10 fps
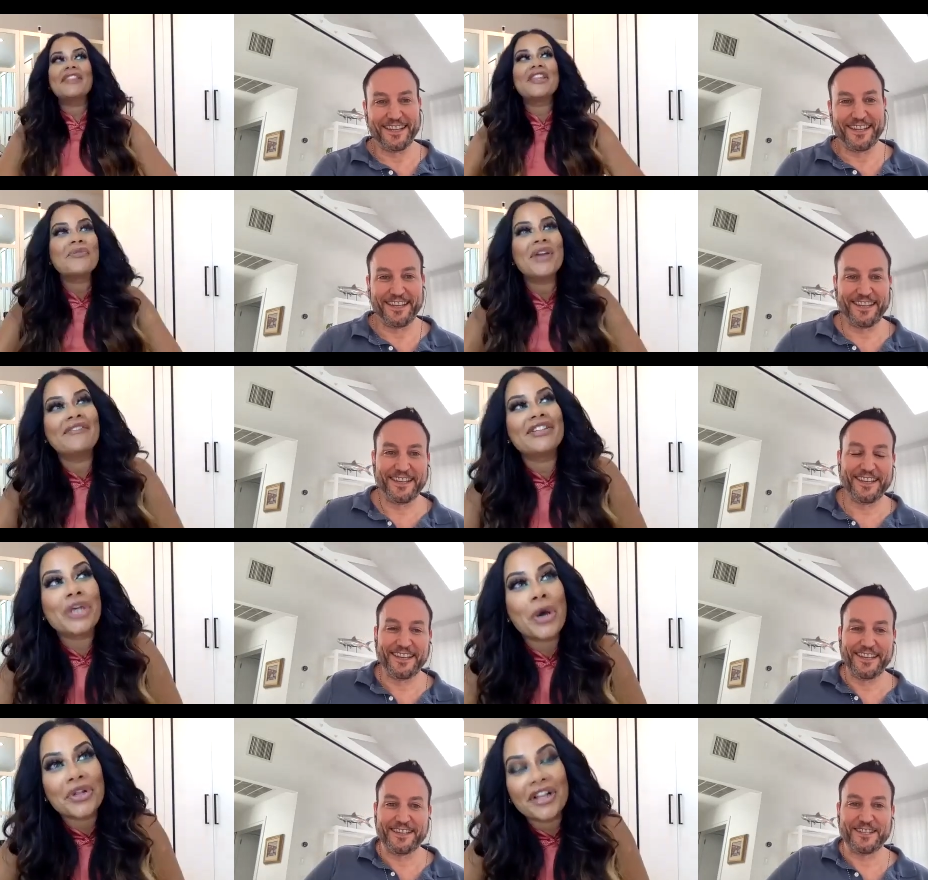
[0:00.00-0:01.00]
Speaker 1: I think we have a
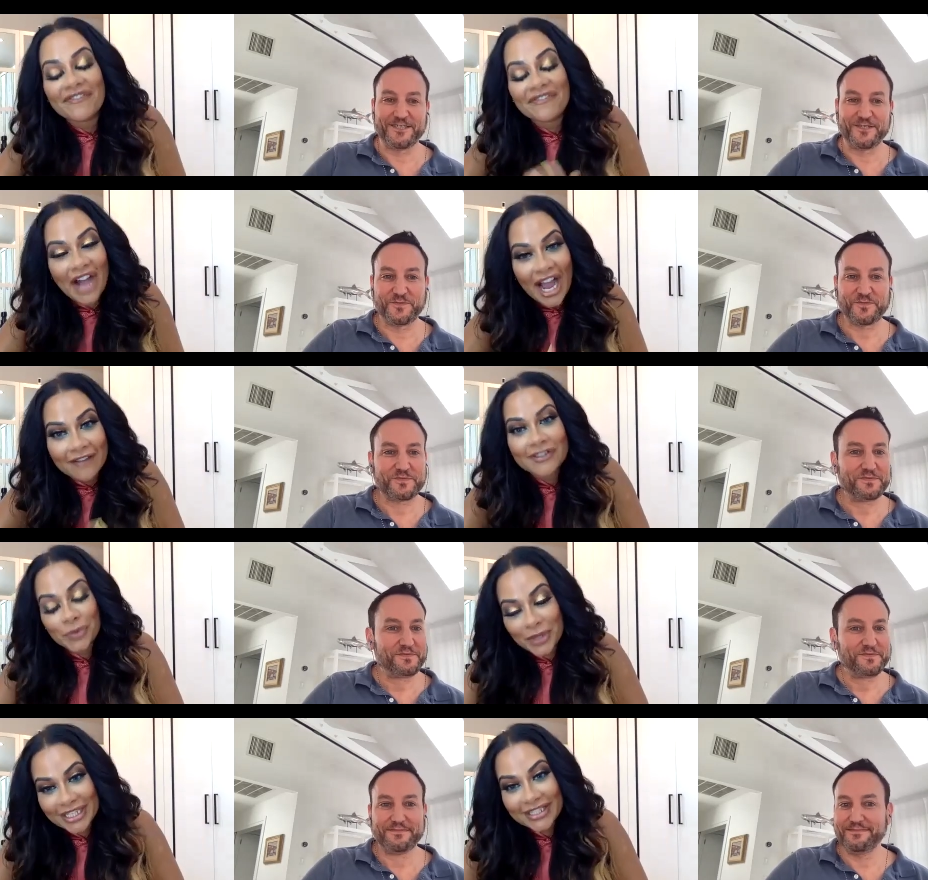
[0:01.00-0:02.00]
total of five
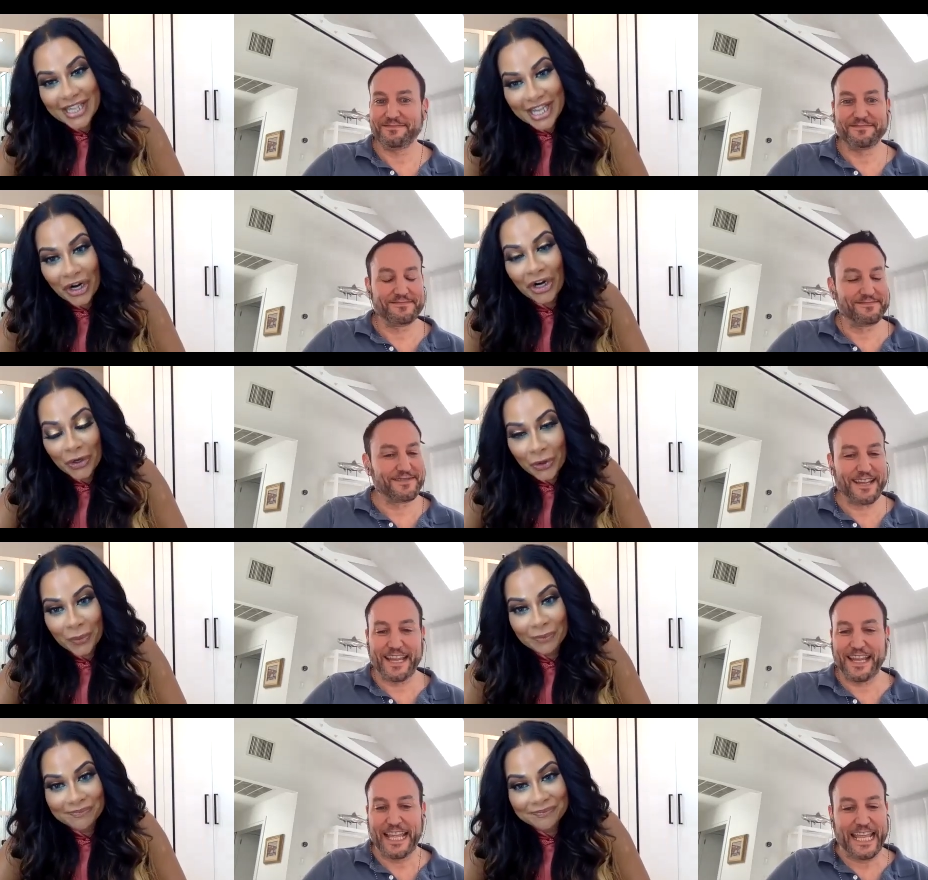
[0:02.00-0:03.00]
swings in our
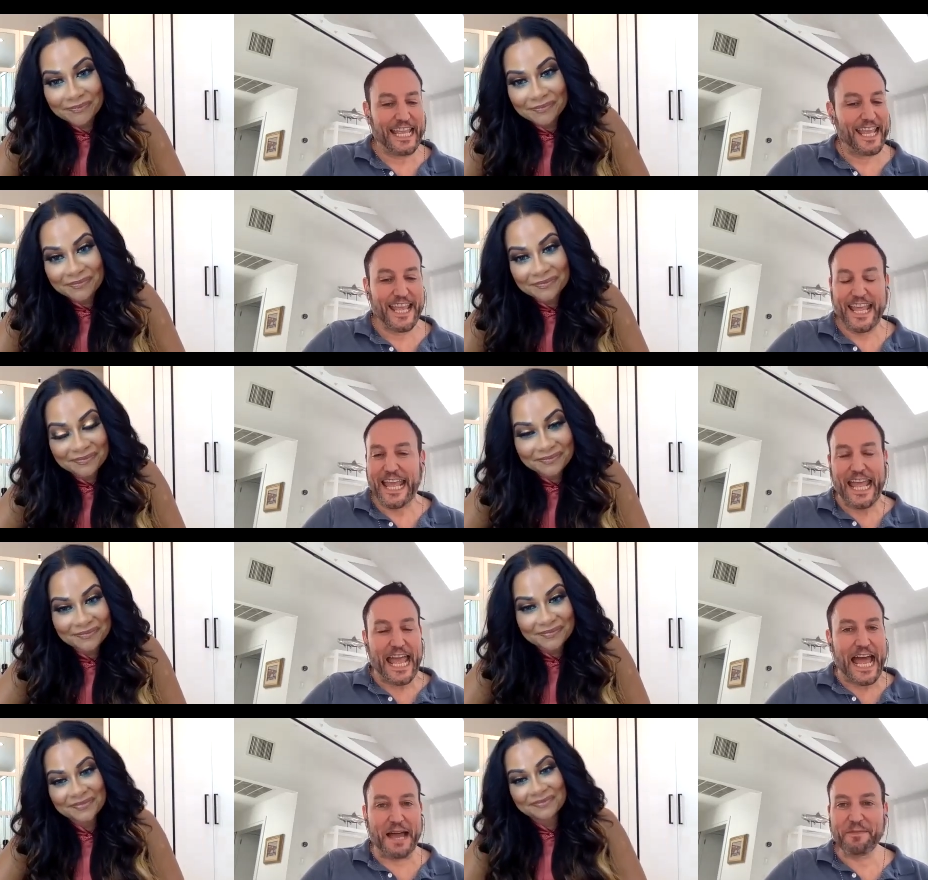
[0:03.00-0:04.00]
home.
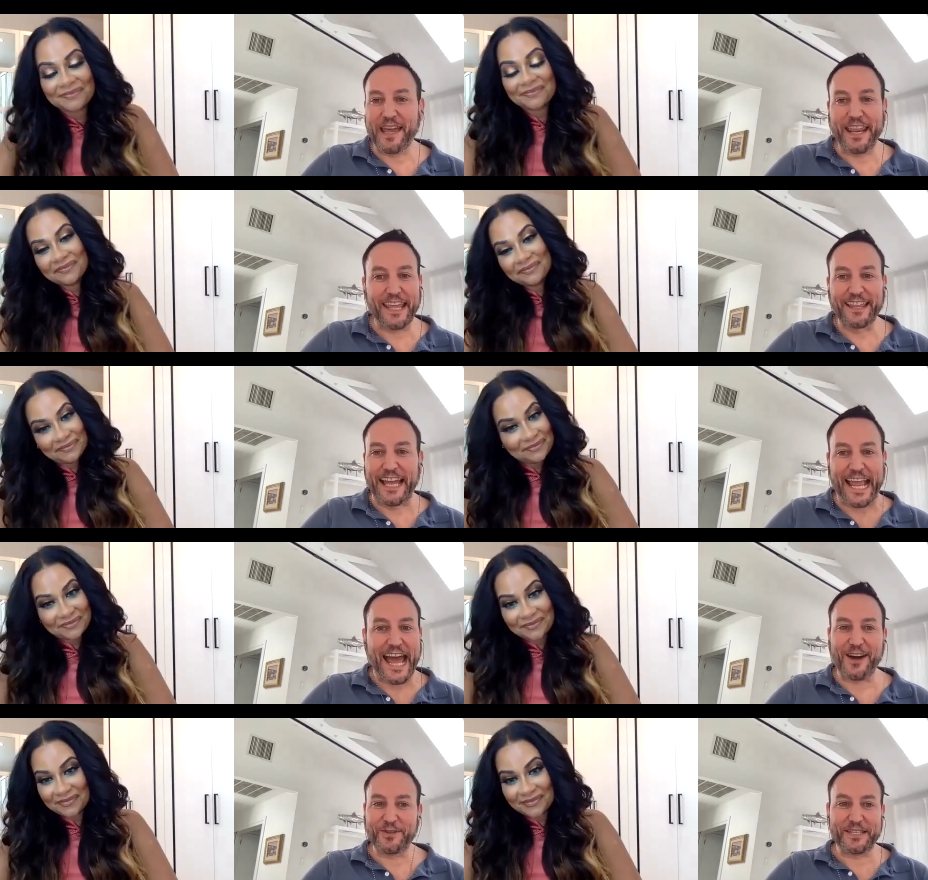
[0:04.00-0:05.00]
Speaker 2: I'm getting like
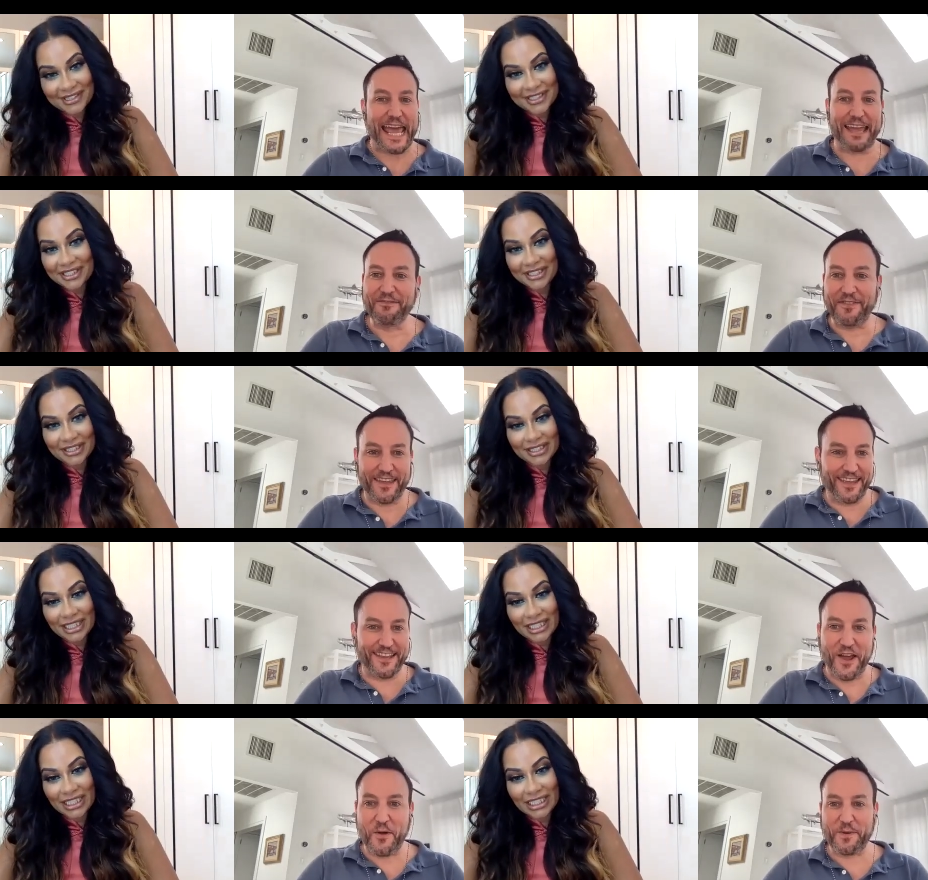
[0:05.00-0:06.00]
house envy. You
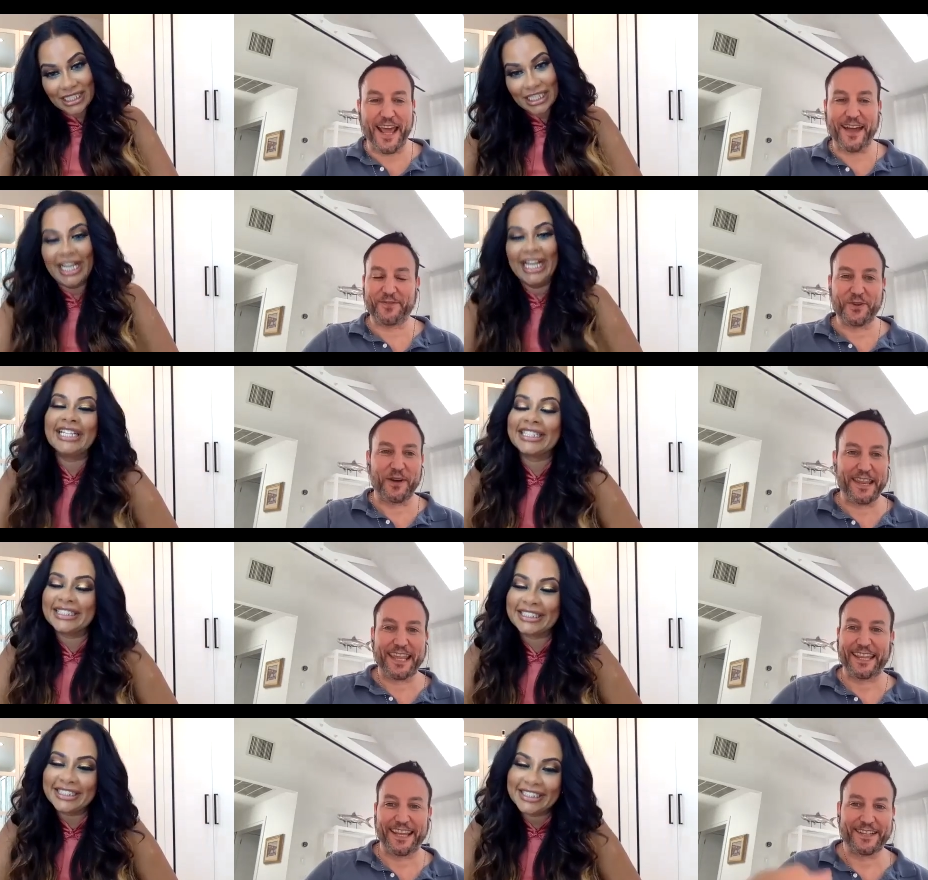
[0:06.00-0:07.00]
know, I'm going to have to go out and
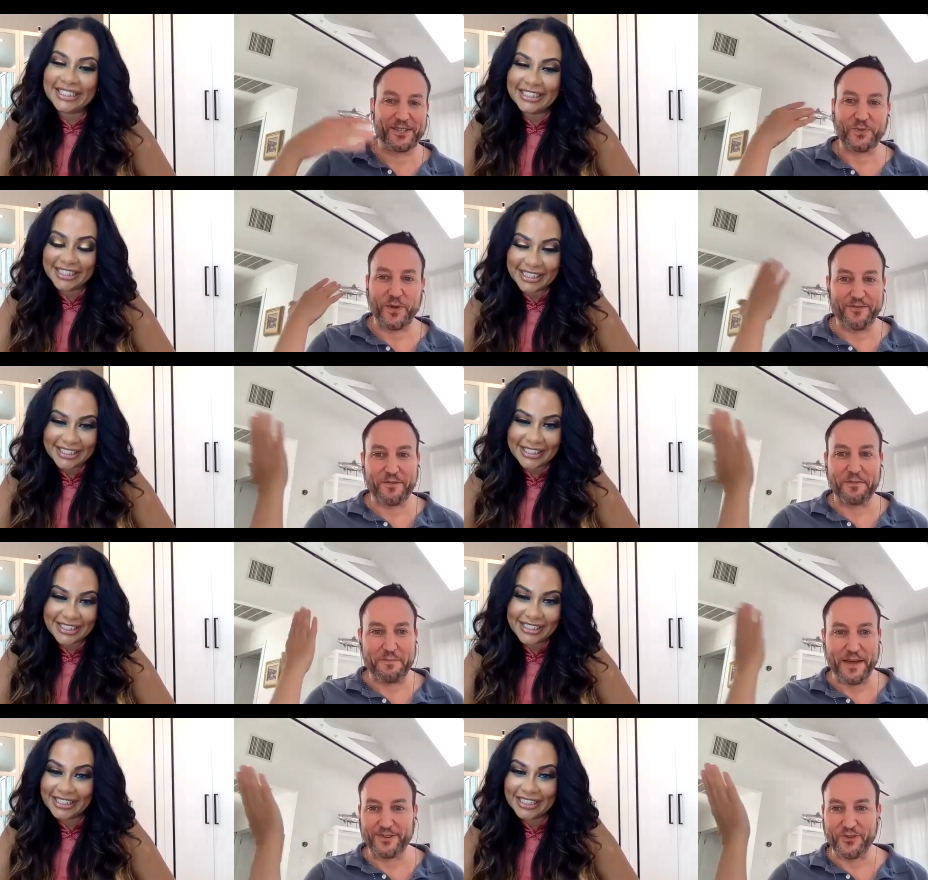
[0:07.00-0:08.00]
get like a swing for my
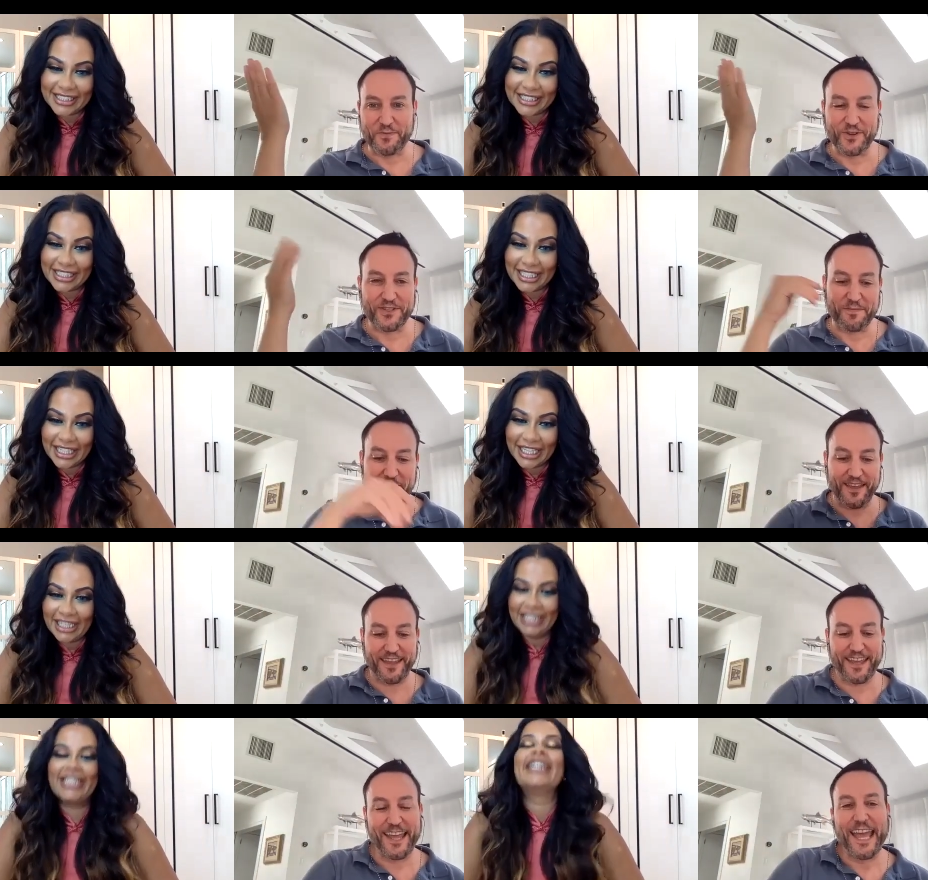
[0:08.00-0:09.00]
bedroom or
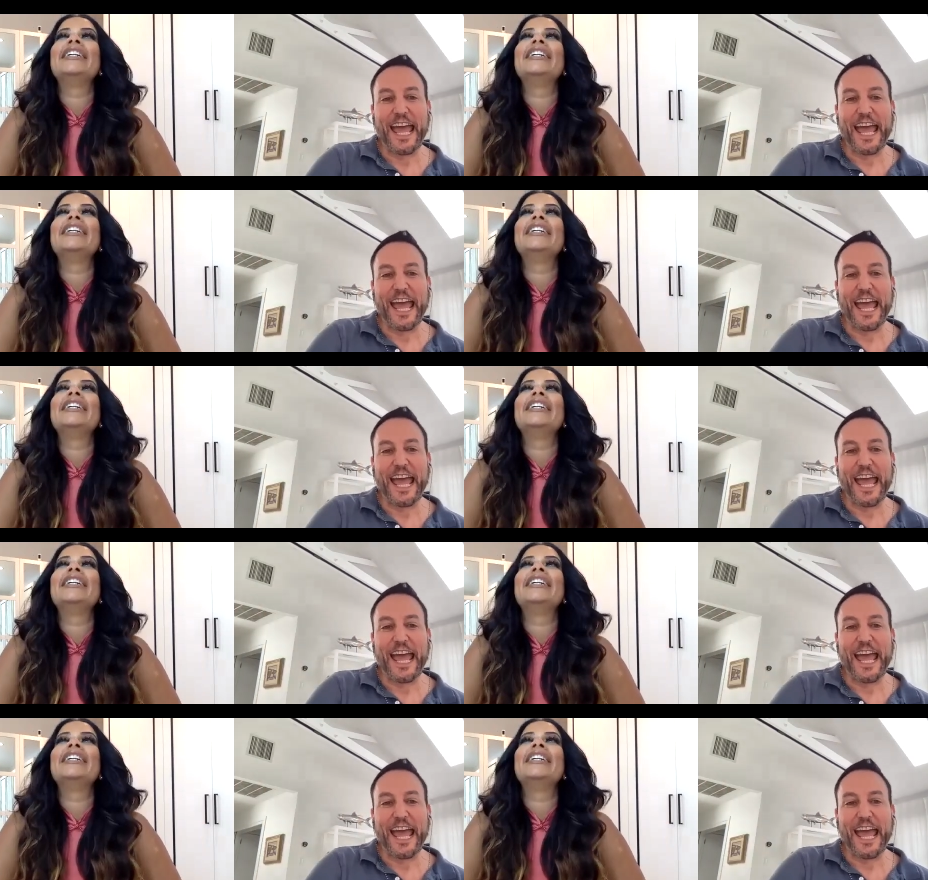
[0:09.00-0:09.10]
something.